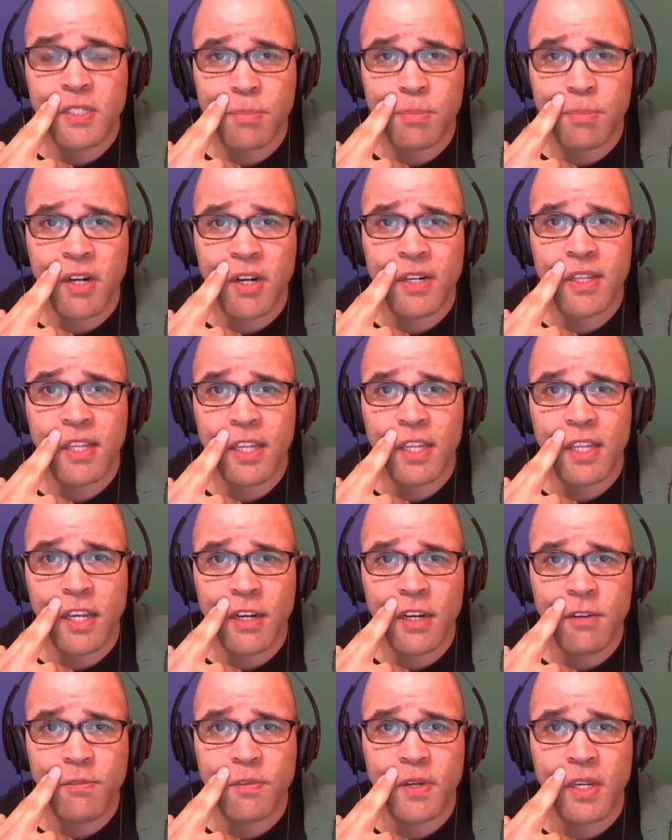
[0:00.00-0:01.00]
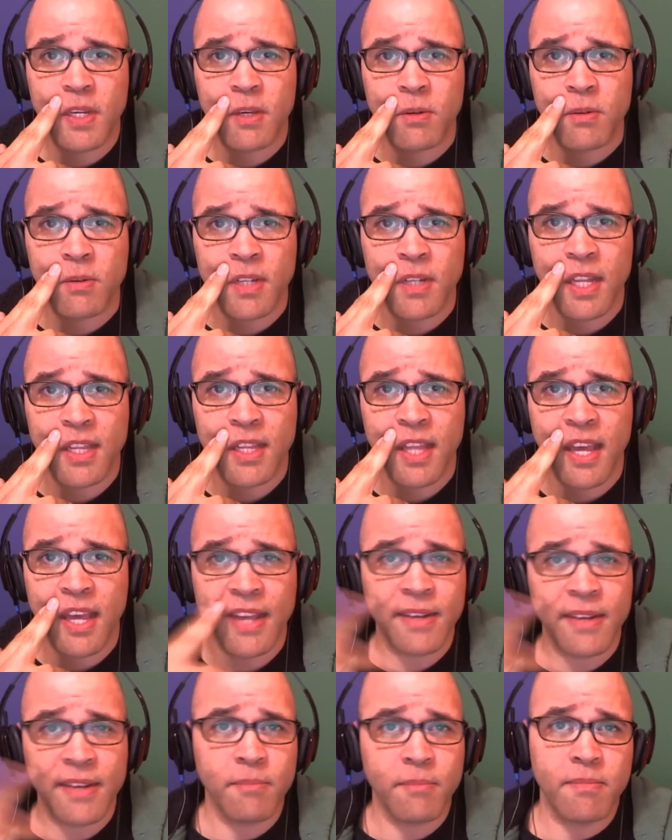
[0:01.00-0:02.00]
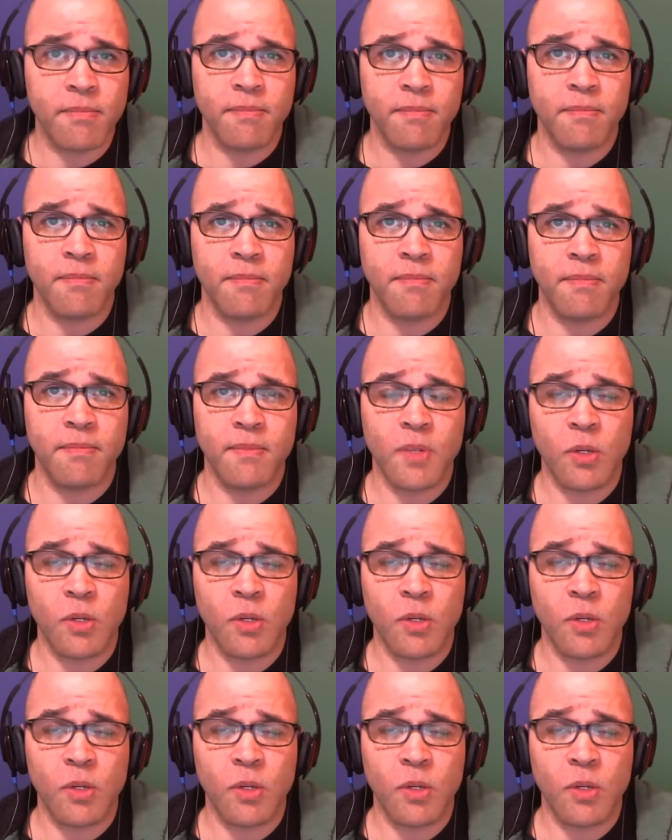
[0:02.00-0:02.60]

part of the year for you, and then and then